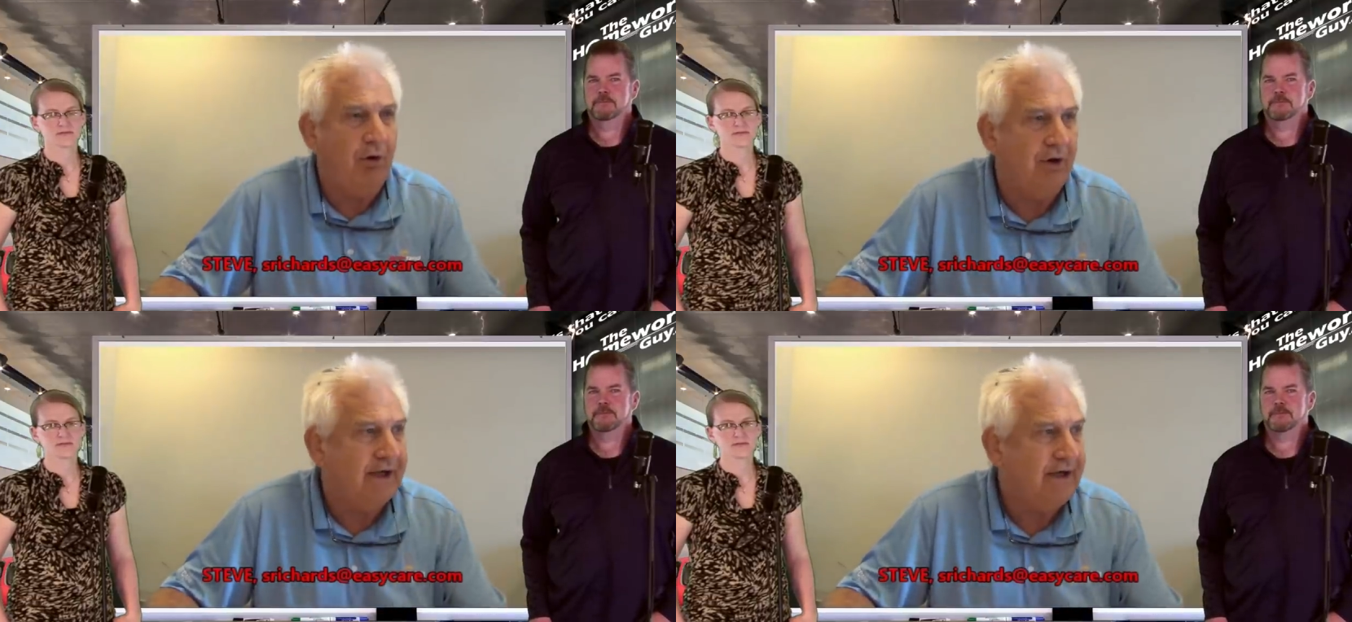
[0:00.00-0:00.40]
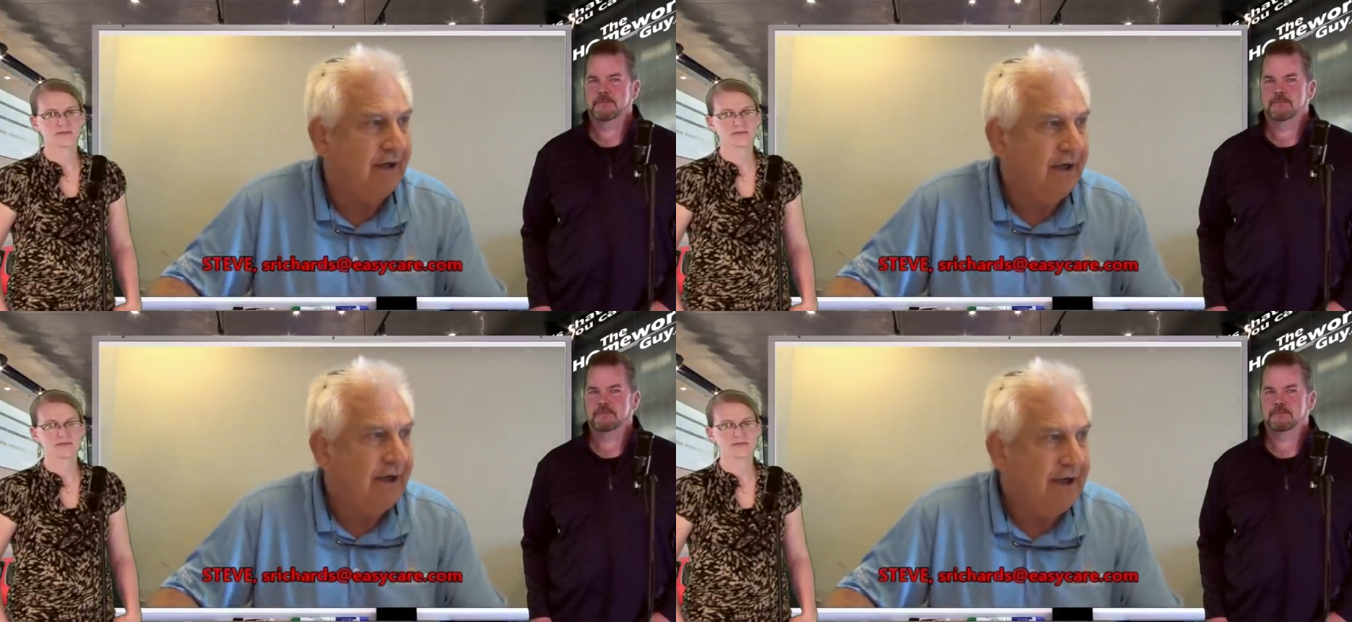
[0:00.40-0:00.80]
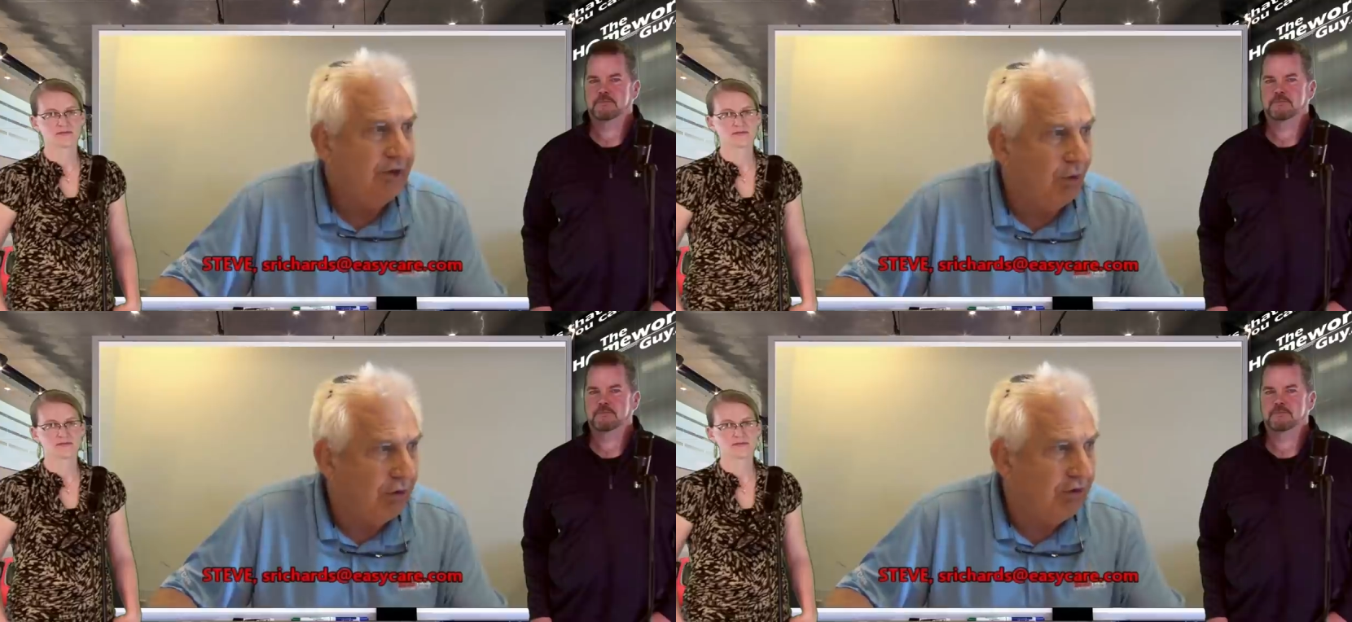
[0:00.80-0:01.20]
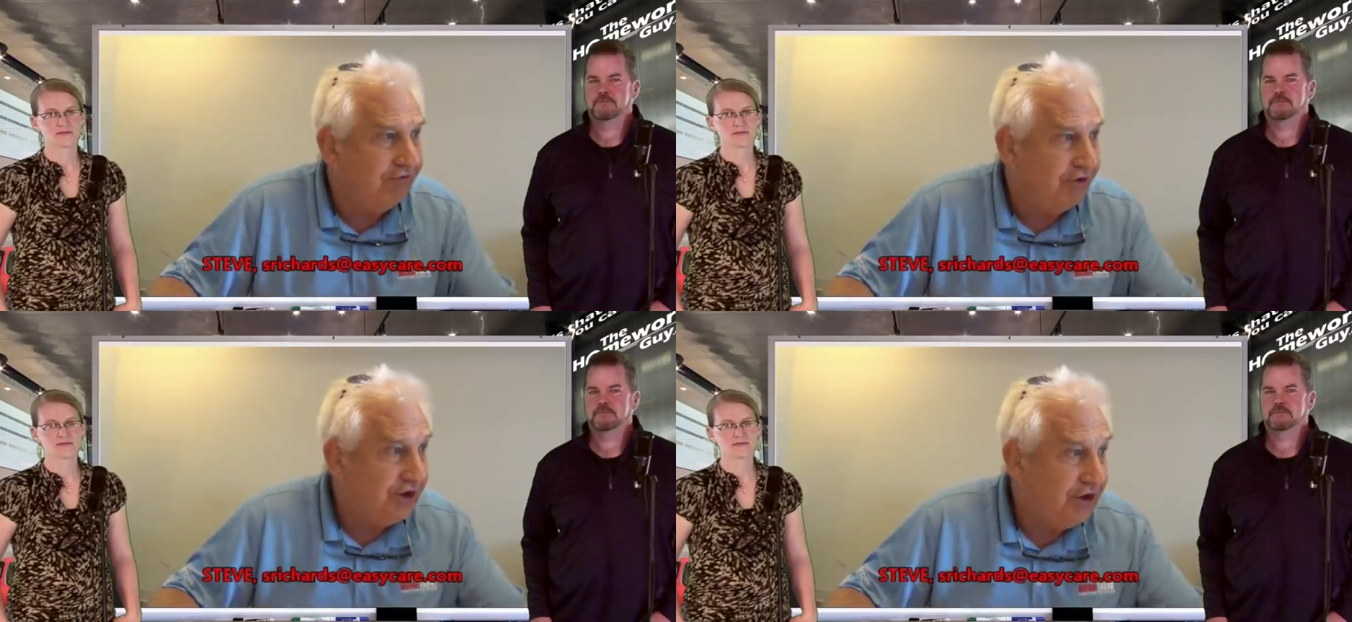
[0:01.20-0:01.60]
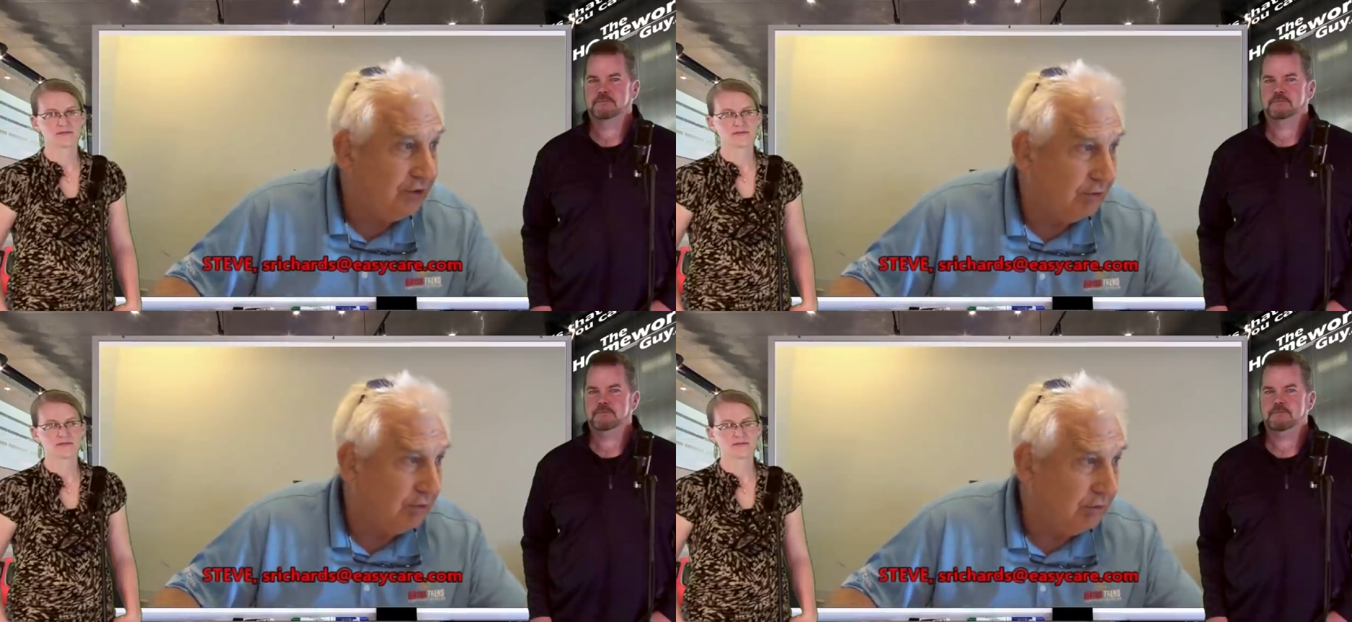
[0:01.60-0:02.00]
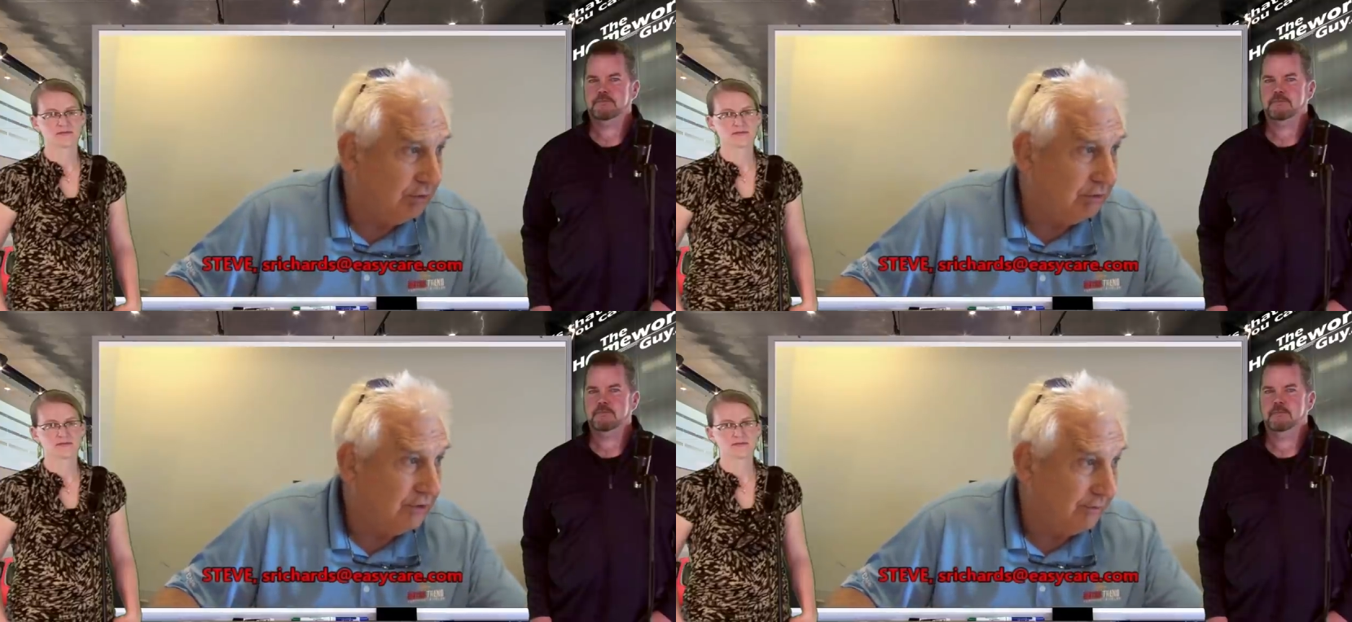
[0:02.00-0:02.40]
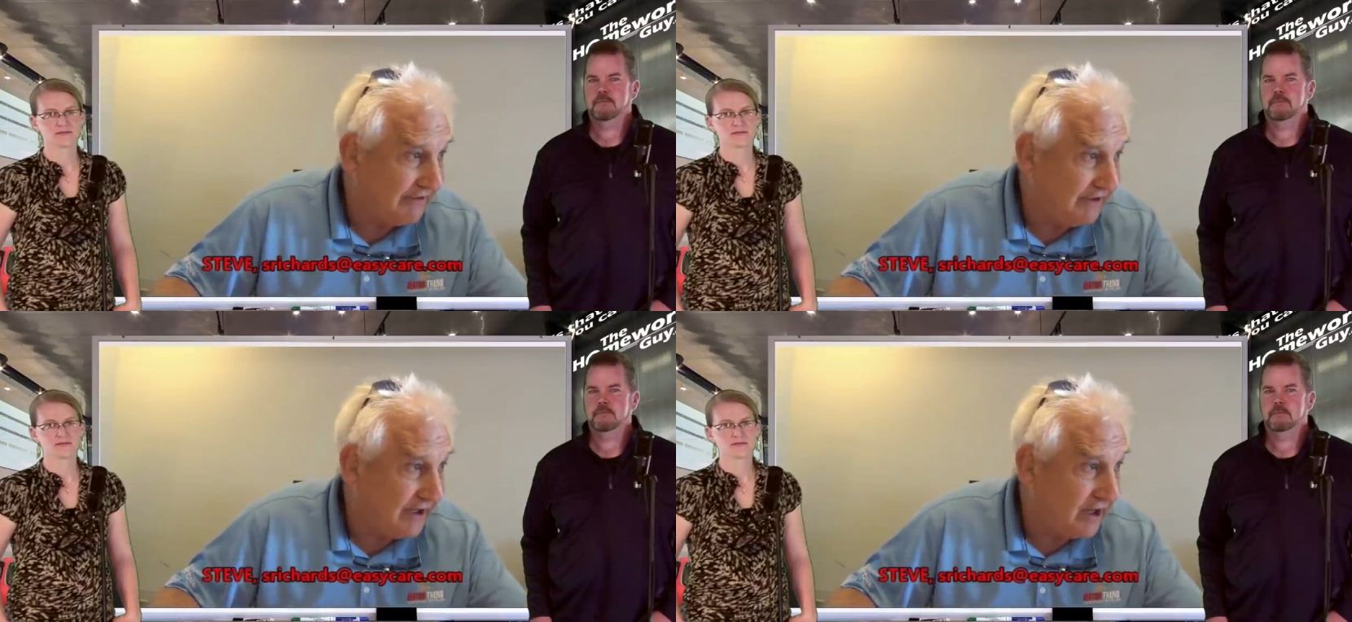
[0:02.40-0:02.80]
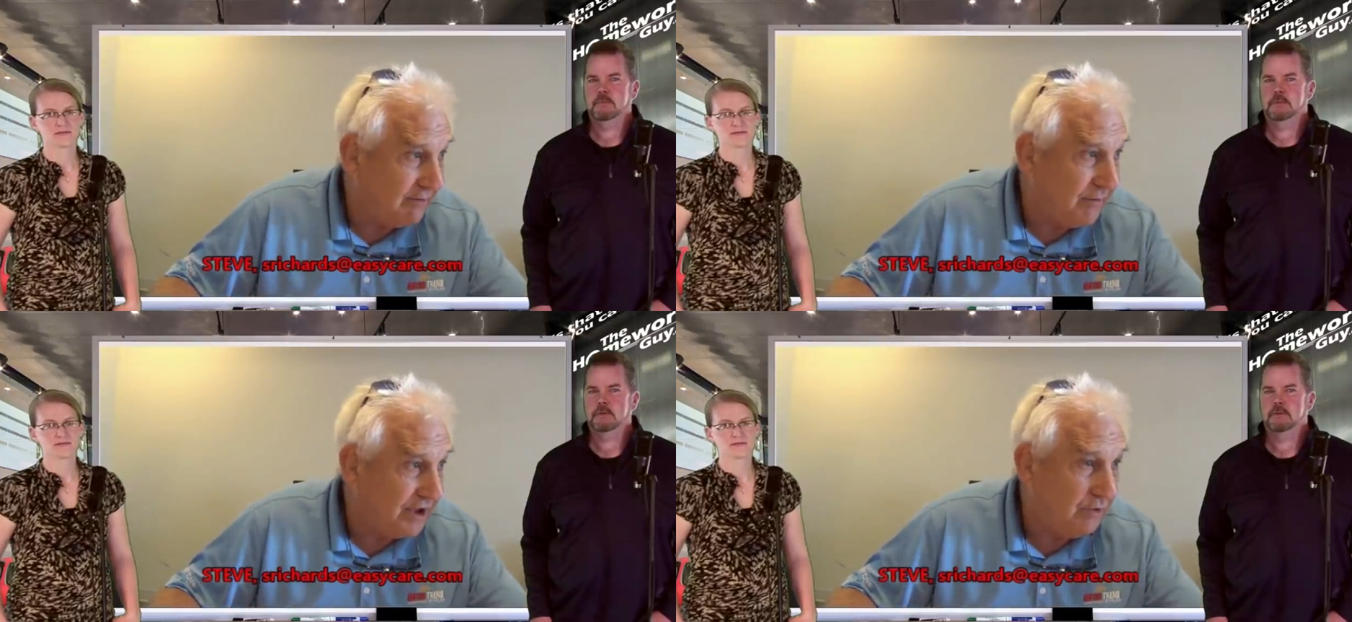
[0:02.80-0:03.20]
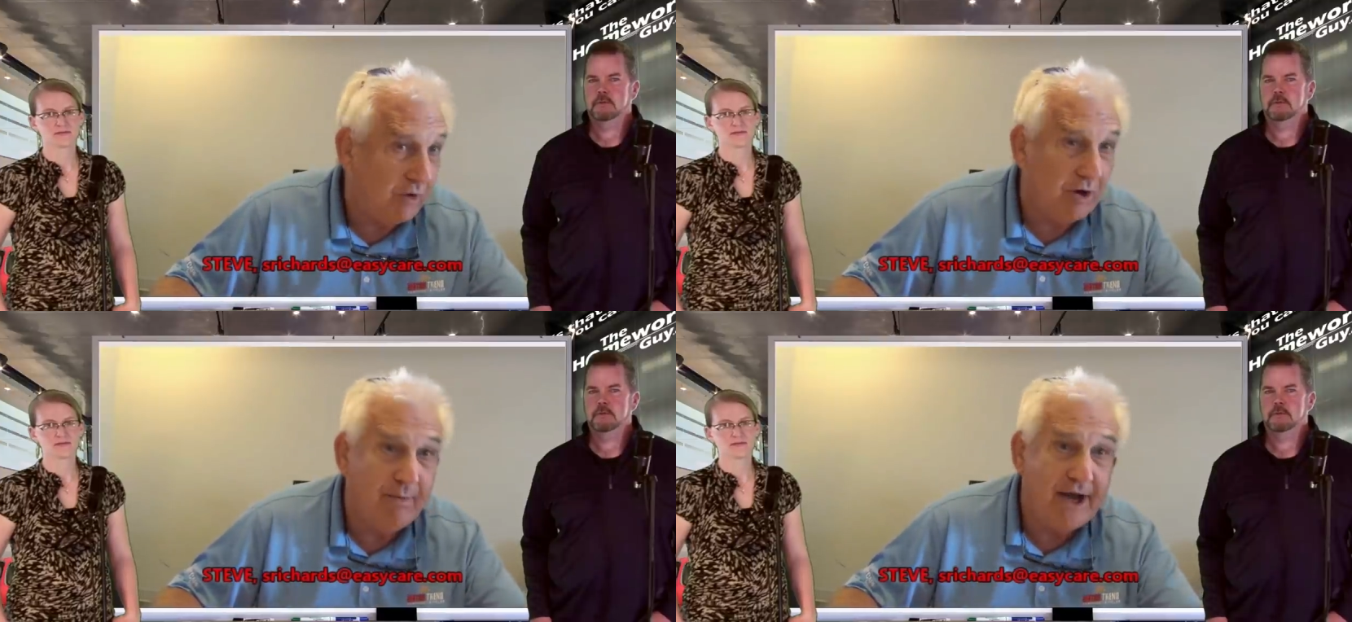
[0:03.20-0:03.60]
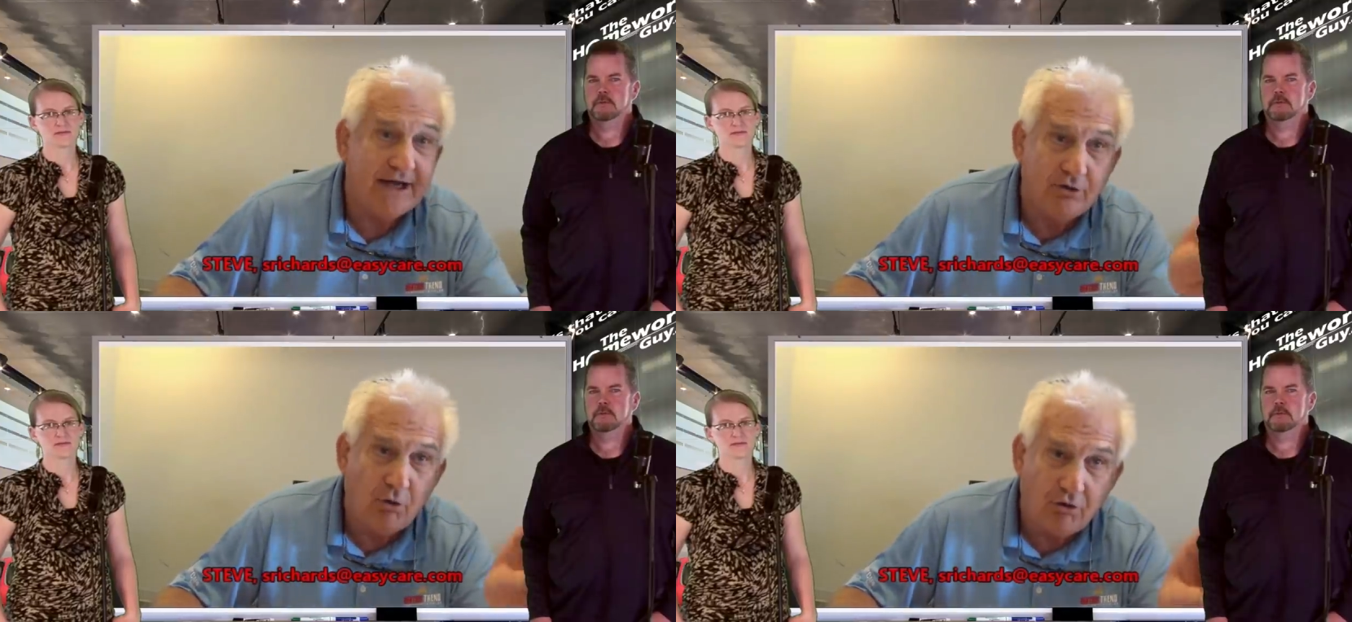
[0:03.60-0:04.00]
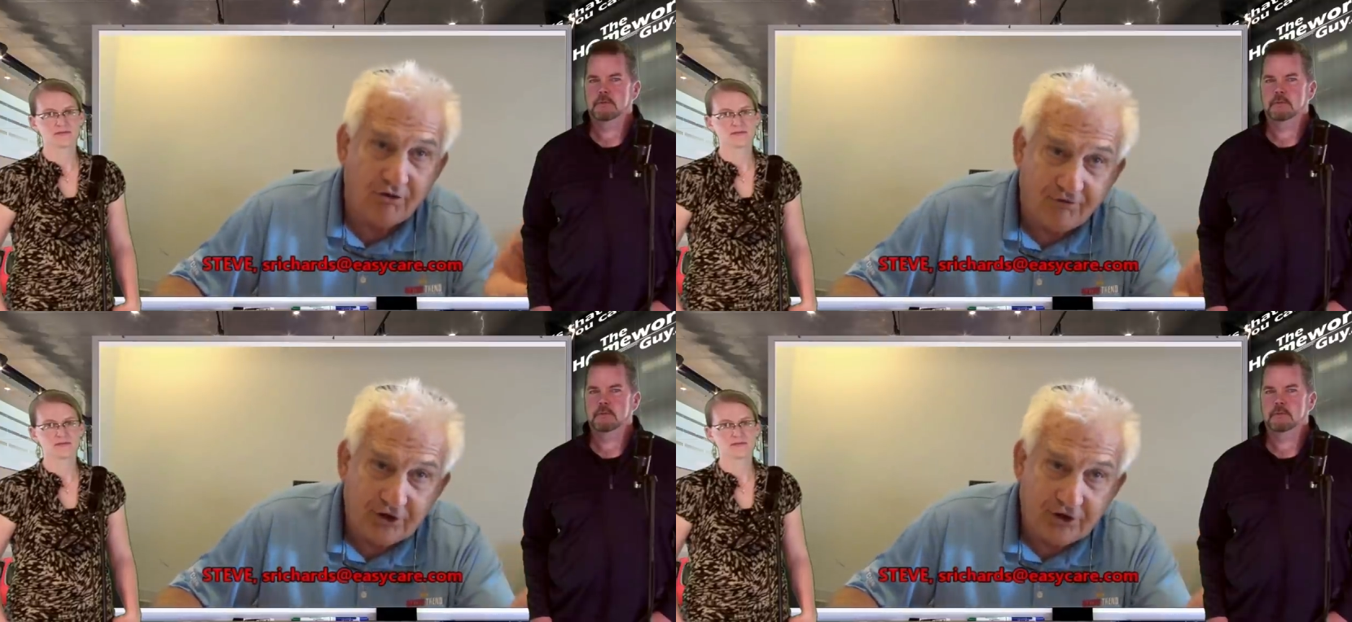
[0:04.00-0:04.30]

Speaker 1: importantly, in order for you to make the kind of money you want to make. In